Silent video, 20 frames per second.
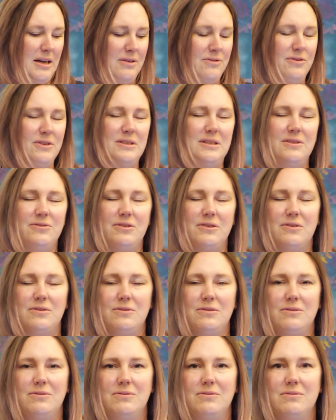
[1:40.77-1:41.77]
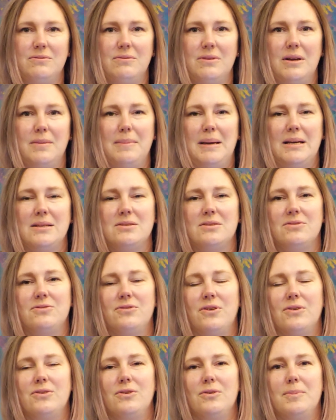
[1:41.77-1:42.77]
for different amounts of
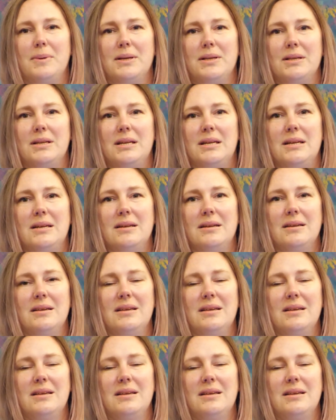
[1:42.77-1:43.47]
vulnerability.